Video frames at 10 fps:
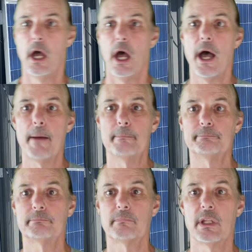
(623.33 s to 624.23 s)
Um,
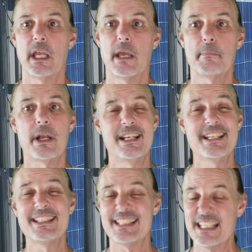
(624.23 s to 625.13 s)
but it
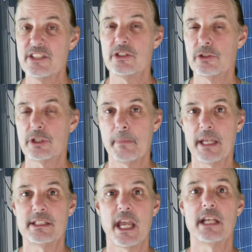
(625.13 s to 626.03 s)
is easier to
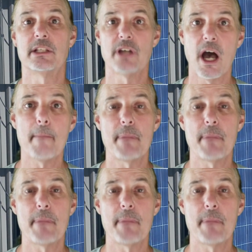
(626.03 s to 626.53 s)
maintain a top